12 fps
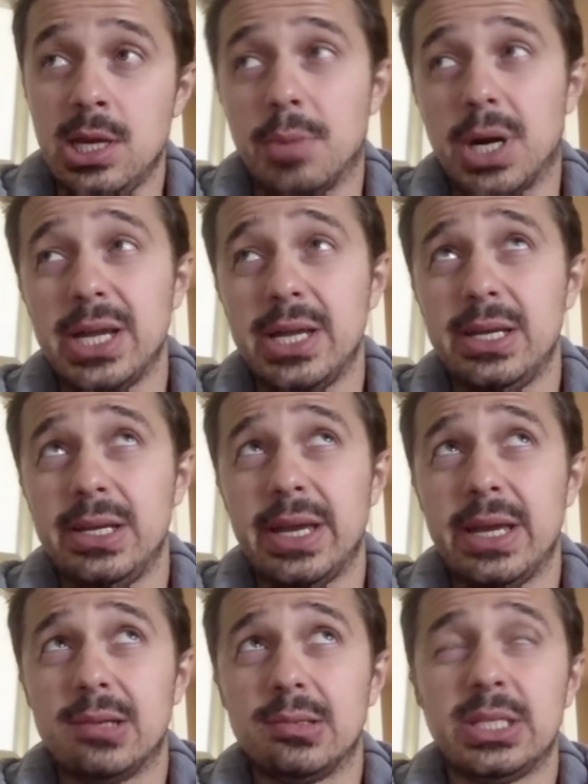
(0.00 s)
My
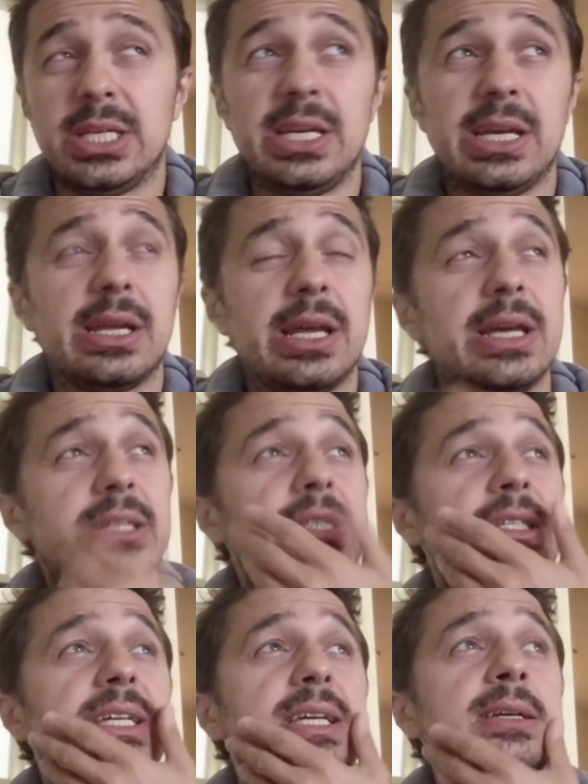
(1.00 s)
ALT and
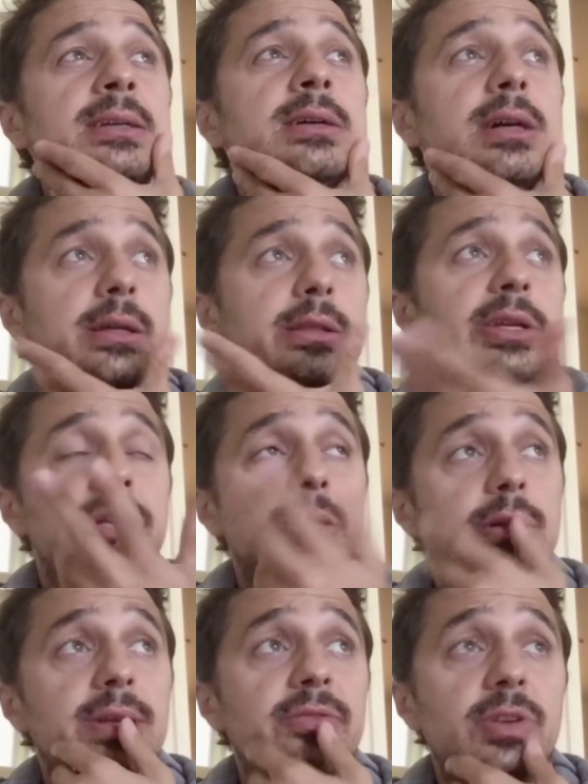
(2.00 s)
AST, these
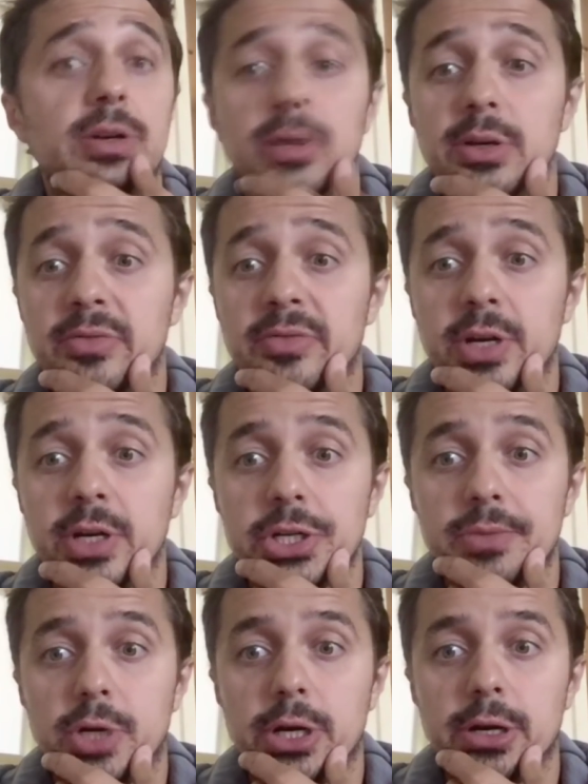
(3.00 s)
are liver
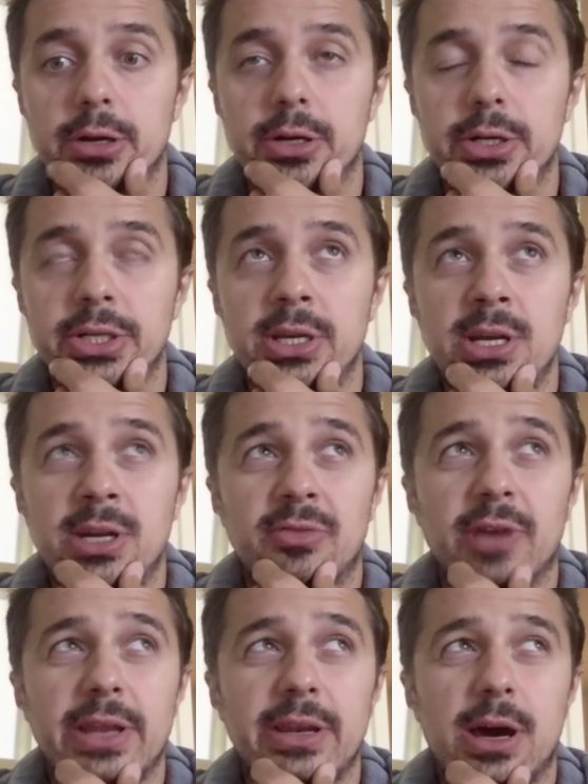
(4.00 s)
function markers,
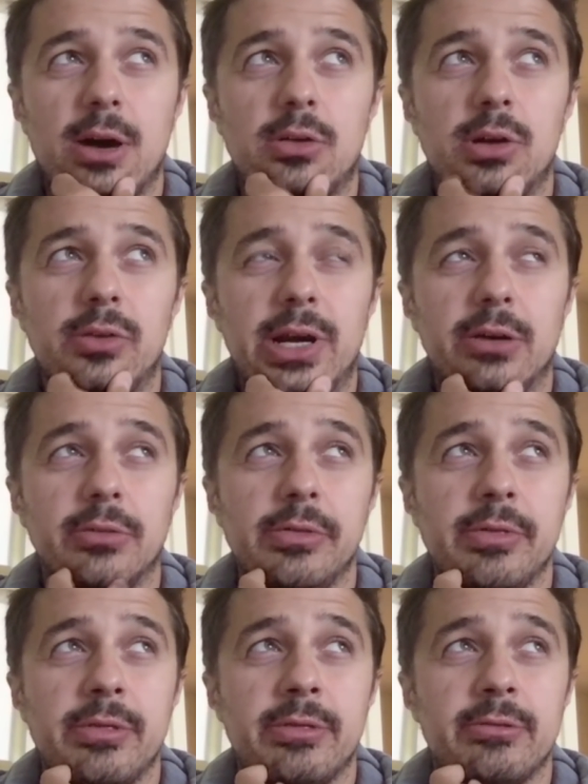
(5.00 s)
right now are around
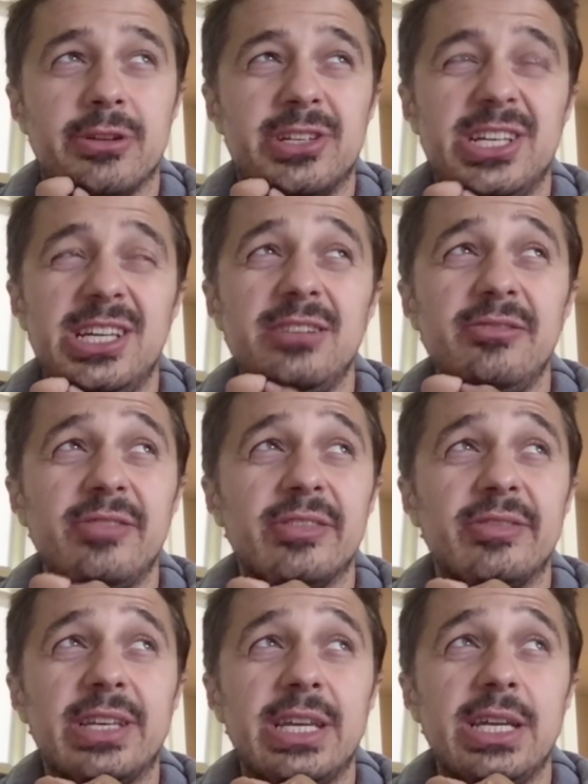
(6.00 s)
13,
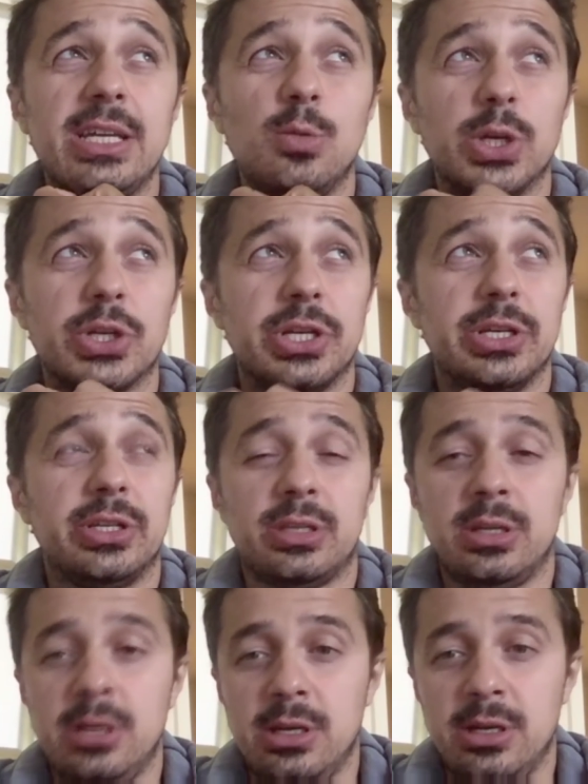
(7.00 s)
15, which is
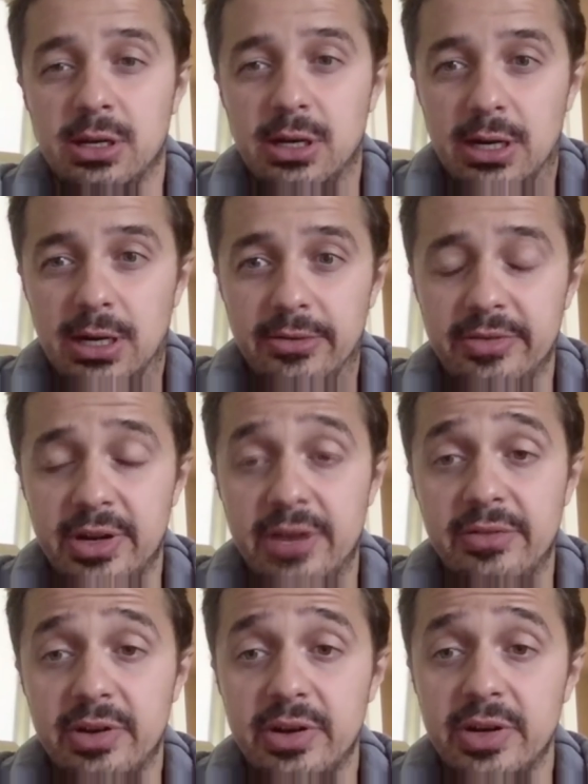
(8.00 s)
very,
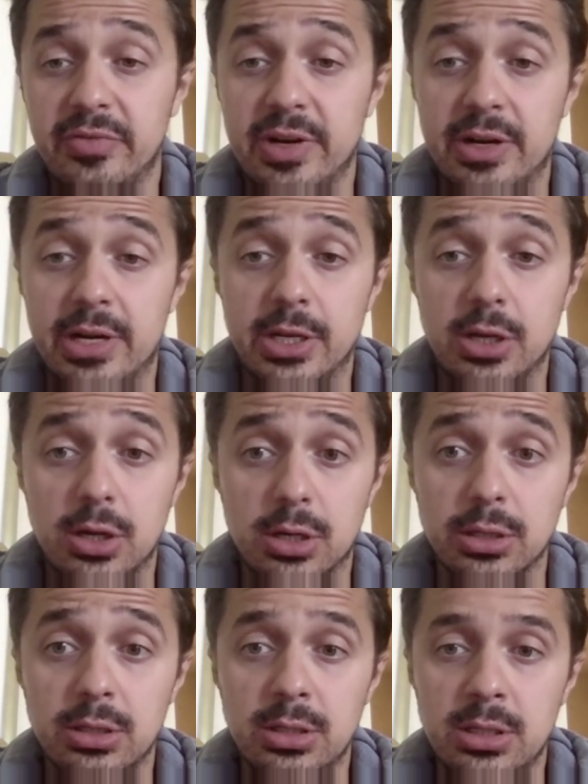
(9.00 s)
very, very good.